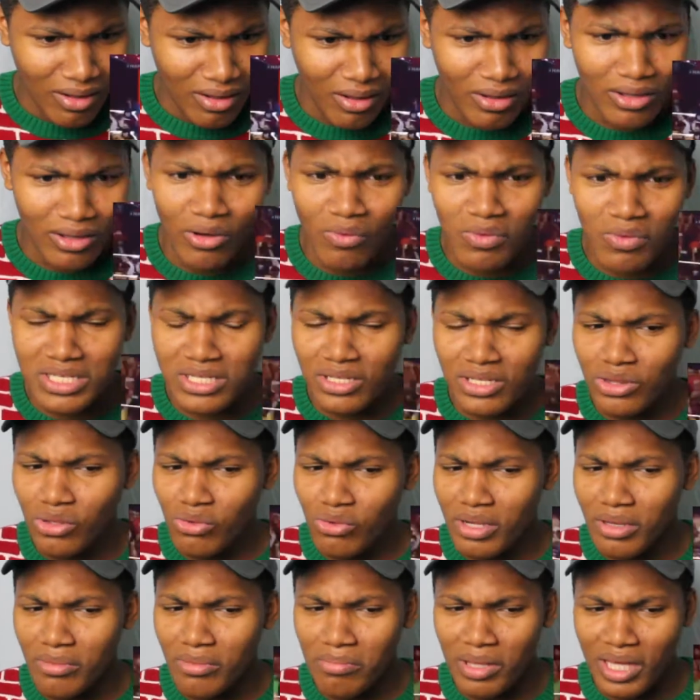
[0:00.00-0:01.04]
Hold on, what's a
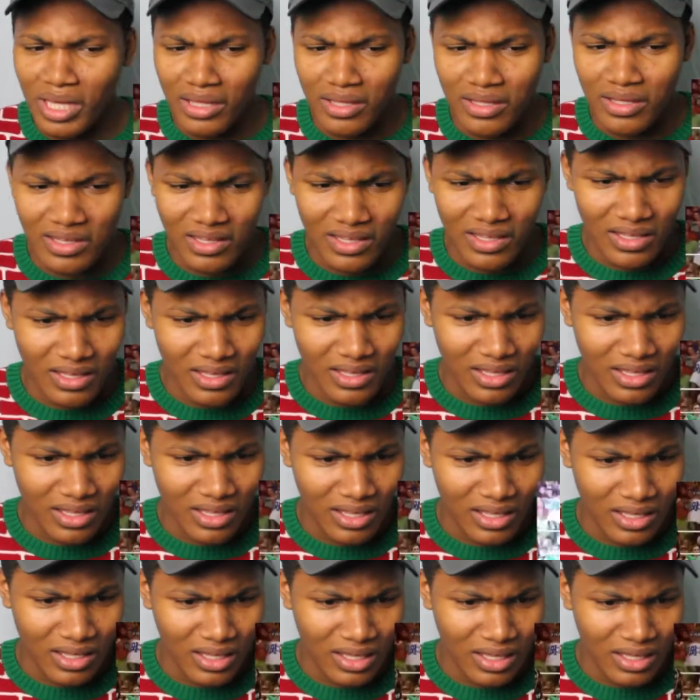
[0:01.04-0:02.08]
3MB?
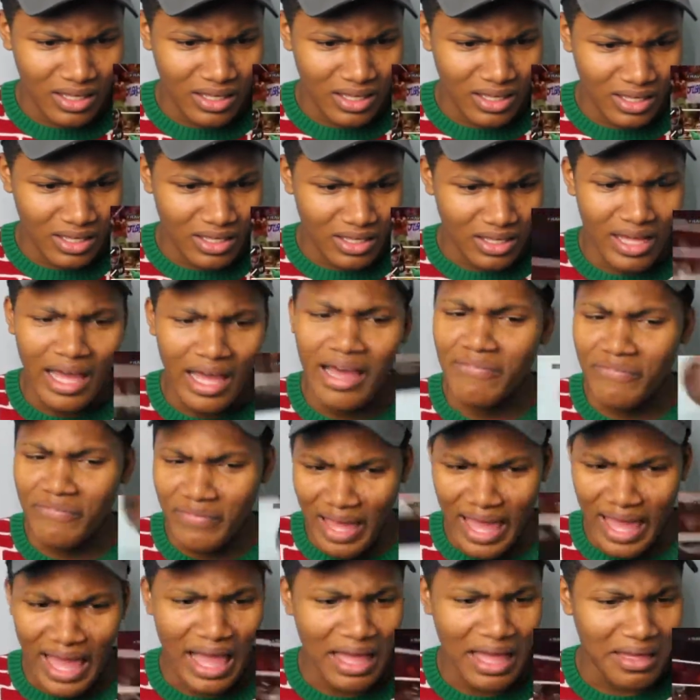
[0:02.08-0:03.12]

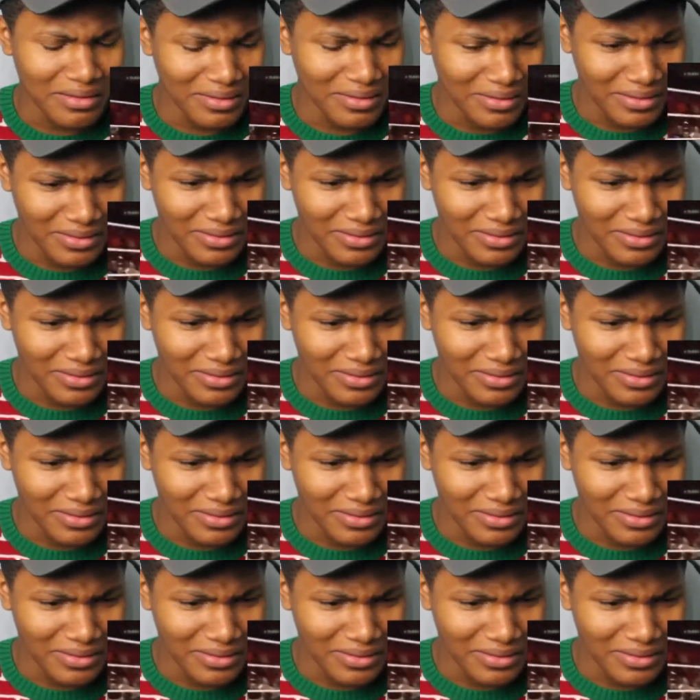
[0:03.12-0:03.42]
F5.